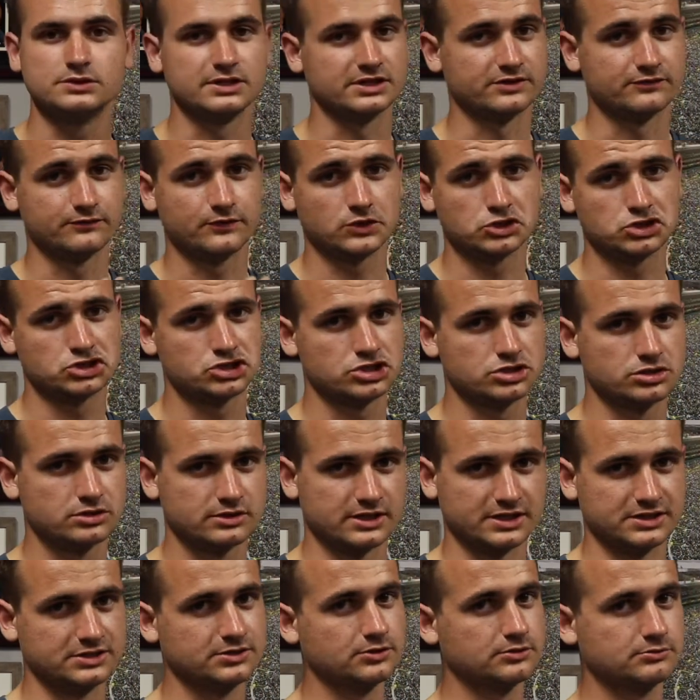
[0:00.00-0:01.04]
like for sure,
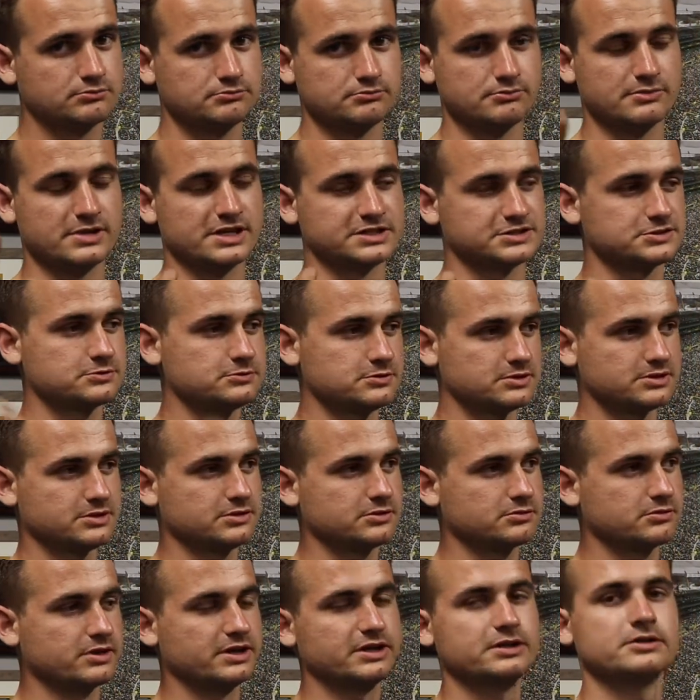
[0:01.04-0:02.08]
like don't mess with
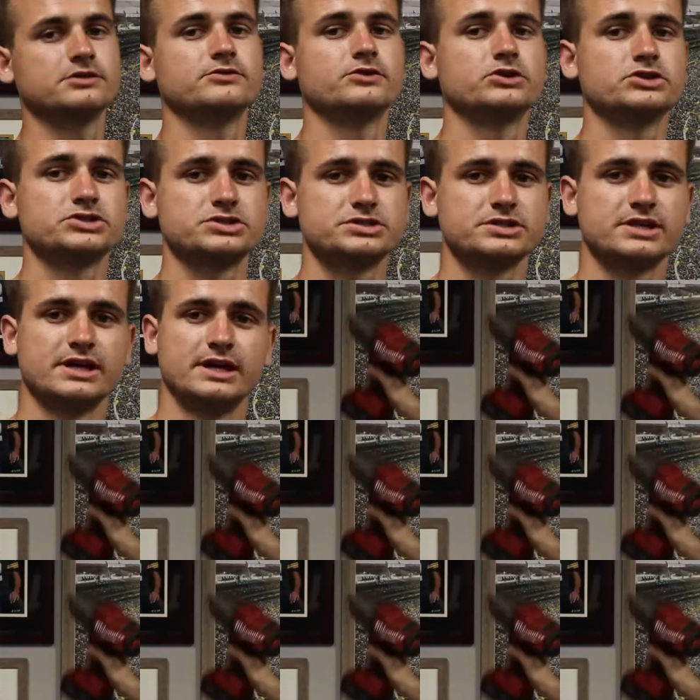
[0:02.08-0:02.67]
the regular version,